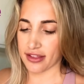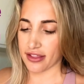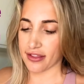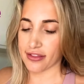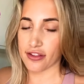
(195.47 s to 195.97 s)

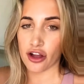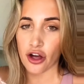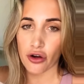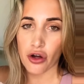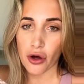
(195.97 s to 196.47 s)
This is the
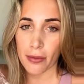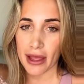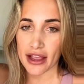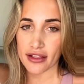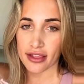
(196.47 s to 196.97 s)

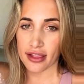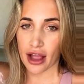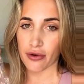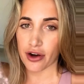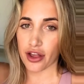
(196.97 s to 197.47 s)
CocoBakes
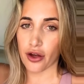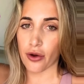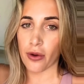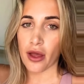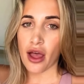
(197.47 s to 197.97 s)
sourdough.